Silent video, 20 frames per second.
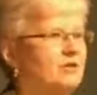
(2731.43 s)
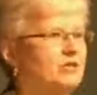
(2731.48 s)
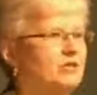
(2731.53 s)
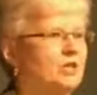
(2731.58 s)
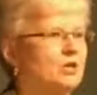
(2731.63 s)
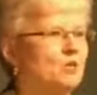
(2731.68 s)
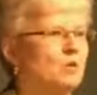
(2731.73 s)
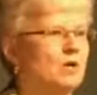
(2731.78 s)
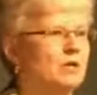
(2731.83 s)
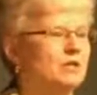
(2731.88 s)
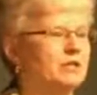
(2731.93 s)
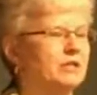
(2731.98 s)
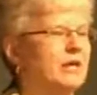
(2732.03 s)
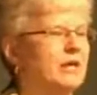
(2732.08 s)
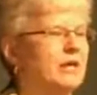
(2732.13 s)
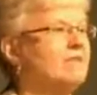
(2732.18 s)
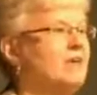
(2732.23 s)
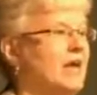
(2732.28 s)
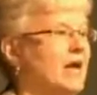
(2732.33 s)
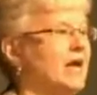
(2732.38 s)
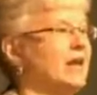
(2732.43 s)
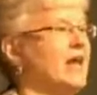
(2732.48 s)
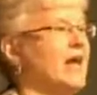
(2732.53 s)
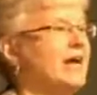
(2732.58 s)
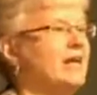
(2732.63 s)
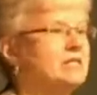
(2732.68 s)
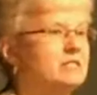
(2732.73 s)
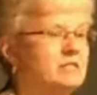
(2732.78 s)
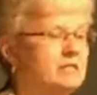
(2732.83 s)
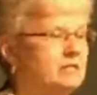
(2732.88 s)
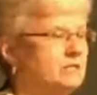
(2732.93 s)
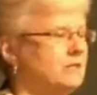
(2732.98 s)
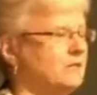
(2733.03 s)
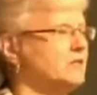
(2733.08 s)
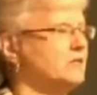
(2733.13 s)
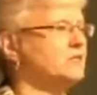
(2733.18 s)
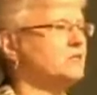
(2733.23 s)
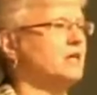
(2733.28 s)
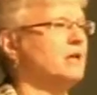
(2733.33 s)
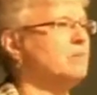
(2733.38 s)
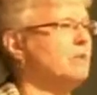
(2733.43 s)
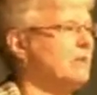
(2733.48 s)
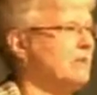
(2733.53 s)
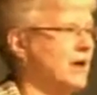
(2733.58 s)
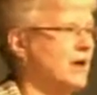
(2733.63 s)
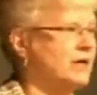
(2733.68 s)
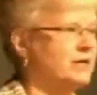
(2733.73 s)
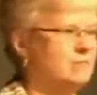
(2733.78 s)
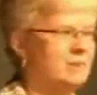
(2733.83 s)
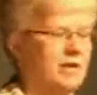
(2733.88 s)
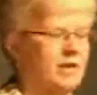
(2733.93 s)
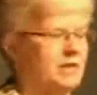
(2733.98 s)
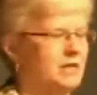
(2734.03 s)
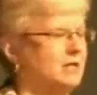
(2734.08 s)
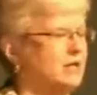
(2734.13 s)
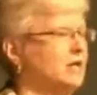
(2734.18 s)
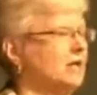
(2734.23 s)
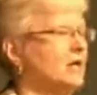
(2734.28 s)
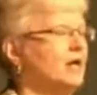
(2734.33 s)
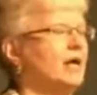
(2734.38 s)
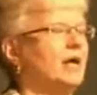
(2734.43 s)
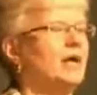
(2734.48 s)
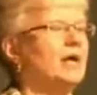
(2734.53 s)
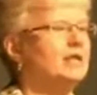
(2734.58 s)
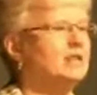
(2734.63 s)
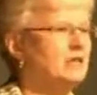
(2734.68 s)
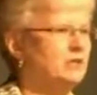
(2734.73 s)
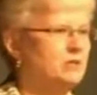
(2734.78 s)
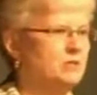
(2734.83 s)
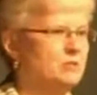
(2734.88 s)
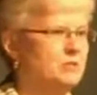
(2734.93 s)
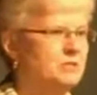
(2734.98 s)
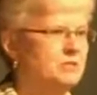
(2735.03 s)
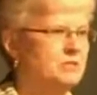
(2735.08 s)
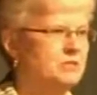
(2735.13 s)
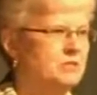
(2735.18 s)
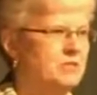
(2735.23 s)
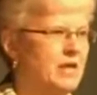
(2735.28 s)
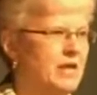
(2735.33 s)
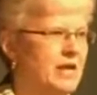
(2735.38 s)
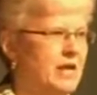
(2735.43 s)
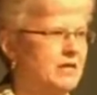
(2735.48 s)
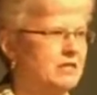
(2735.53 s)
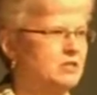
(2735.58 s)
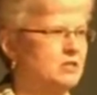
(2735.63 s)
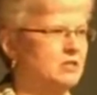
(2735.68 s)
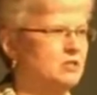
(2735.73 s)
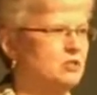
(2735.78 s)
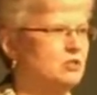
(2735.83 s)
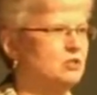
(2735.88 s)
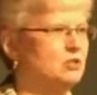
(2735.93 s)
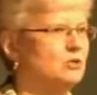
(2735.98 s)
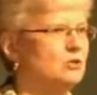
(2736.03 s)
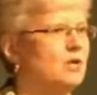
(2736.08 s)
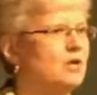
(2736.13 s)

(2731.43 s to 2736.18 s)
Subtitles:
quickly, and they had access to the same amount of money any other business had access to.